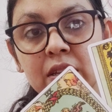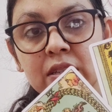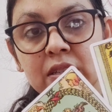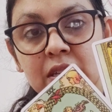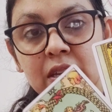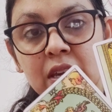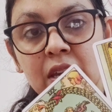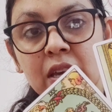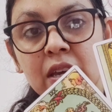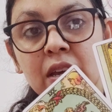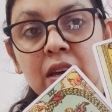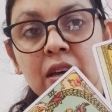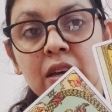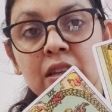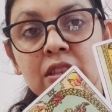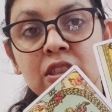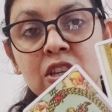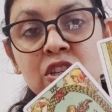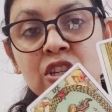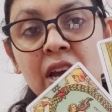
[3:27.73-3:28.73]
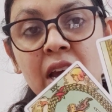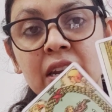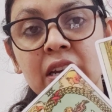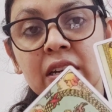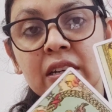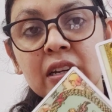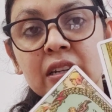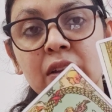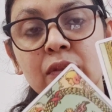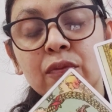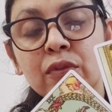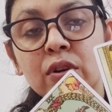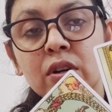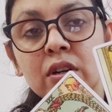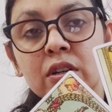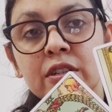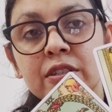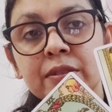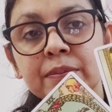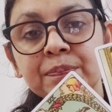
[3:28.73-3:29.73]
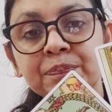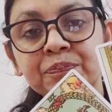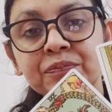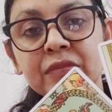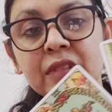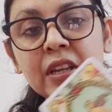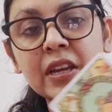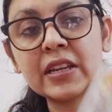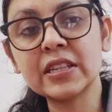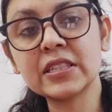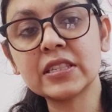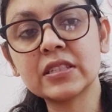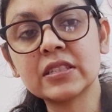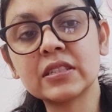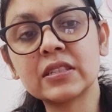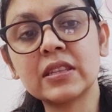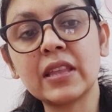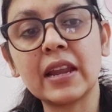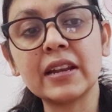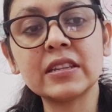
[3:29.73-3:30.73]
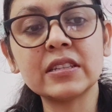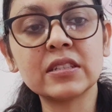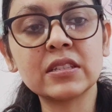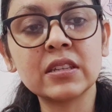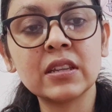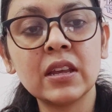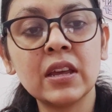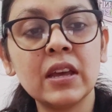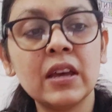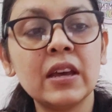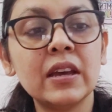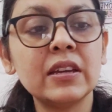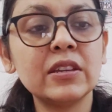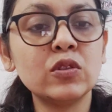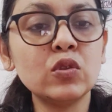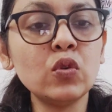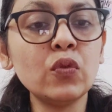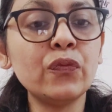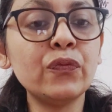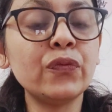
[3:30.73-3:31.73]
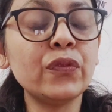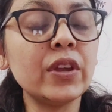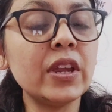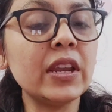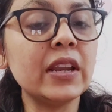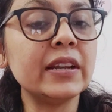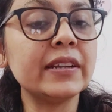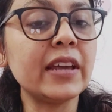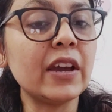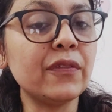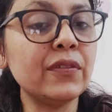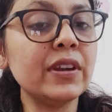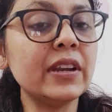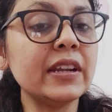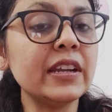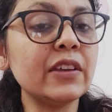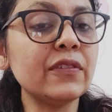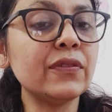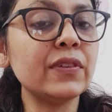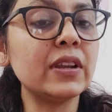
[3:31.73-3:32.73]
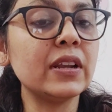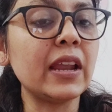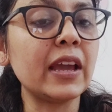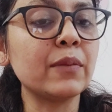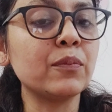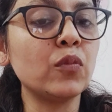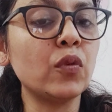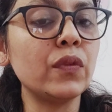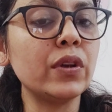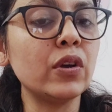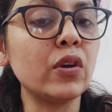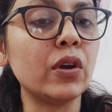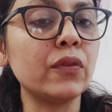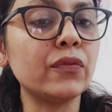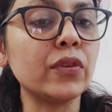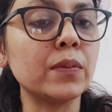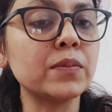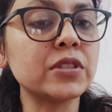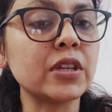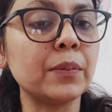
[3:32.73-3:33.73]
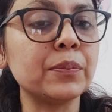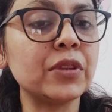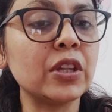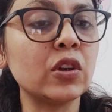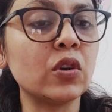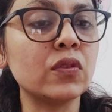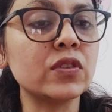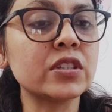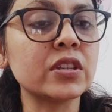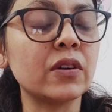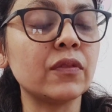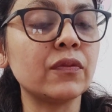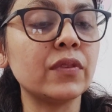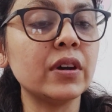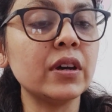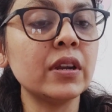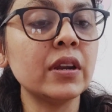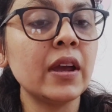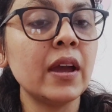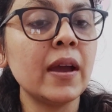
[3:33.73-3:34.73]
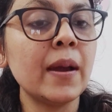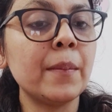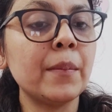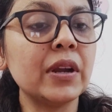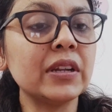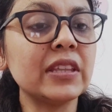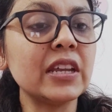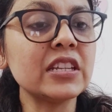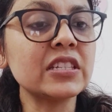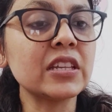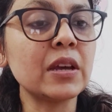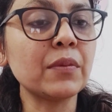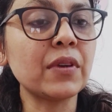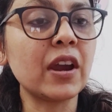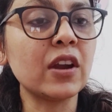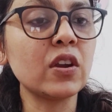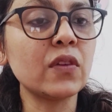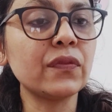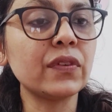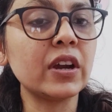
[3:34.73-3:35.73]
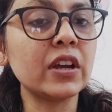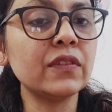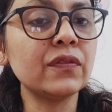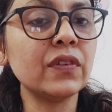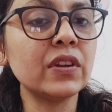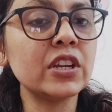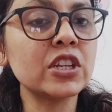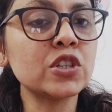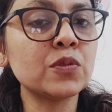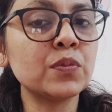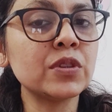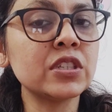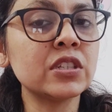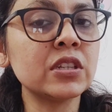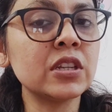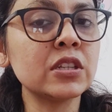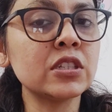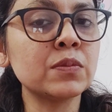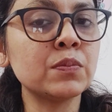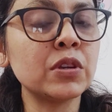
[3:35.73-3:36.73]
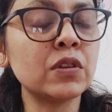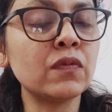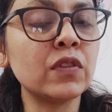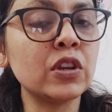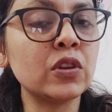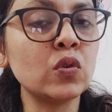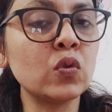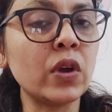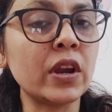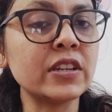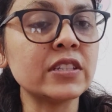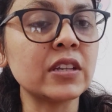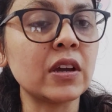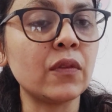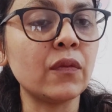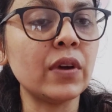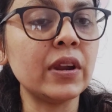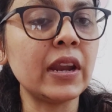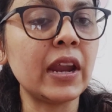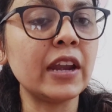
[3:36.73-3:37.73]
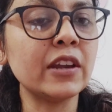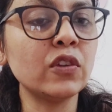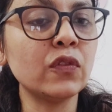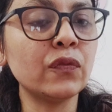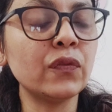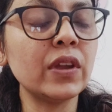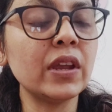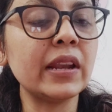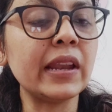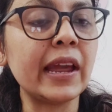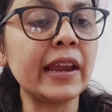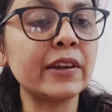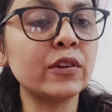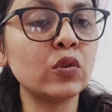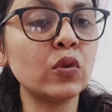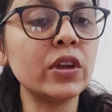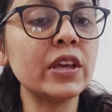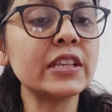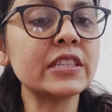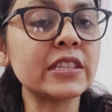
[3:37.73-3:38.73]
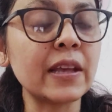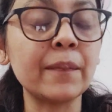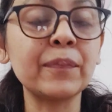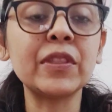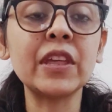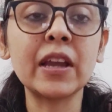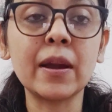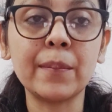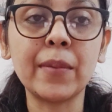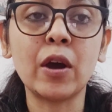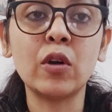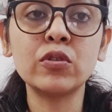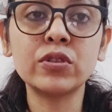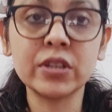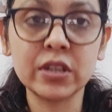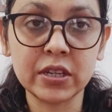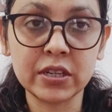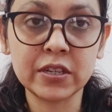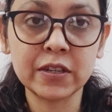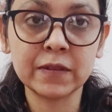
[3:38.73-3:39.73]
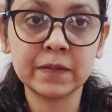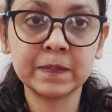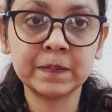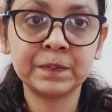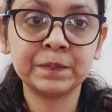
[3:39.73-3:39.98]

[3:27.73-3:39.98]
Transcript: See, the Chariot in the World, is that's you feel, definitely feel like moving on from something or someone, but there is some kind of unfinished business between you and someone and you feel like doing something about it.